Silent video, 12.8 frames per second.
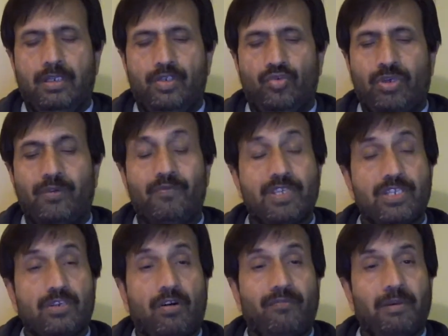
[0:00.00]
you can
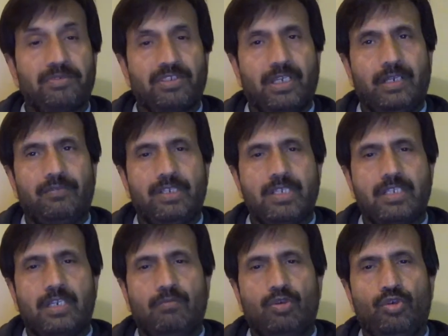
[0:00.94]
visit our website which is
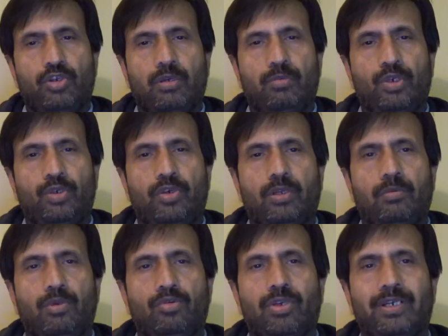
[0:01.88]

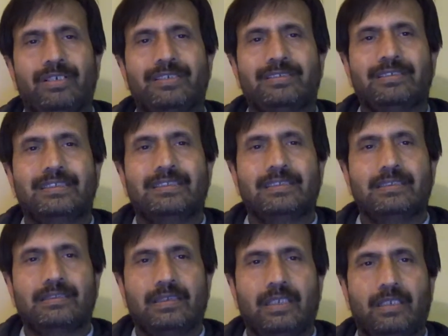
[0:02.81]

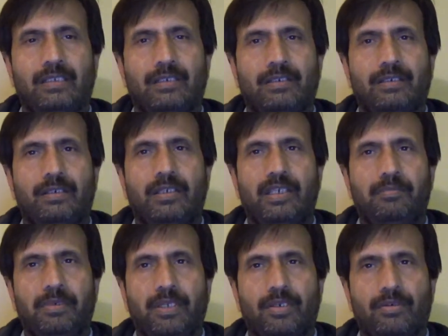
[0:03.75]

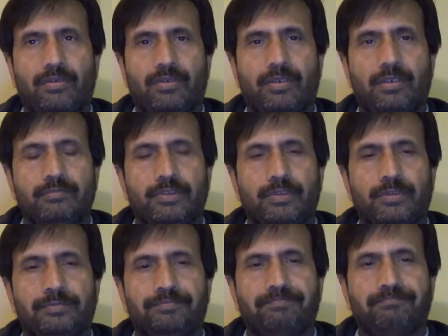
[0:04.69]
www.diseasesandtreatment.com you know